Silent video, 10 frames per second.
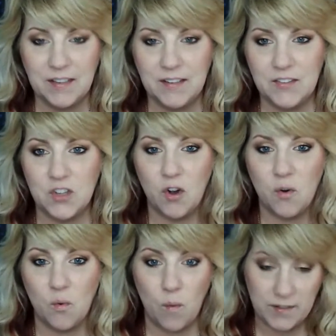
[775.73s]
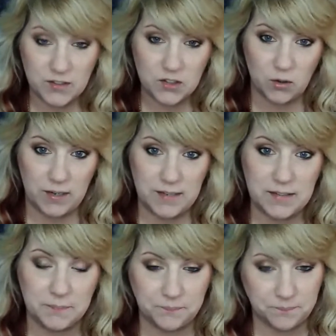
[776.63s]
So WEN
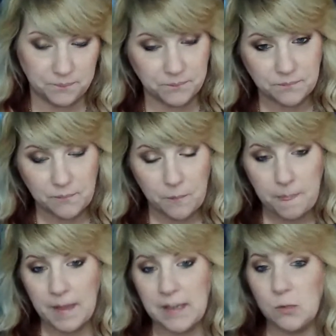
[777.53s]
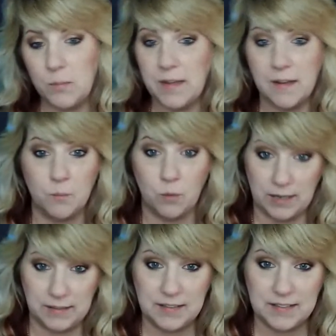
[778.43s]
Stories, it'll be a
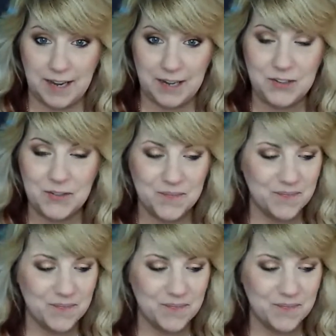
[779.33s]
branded stage.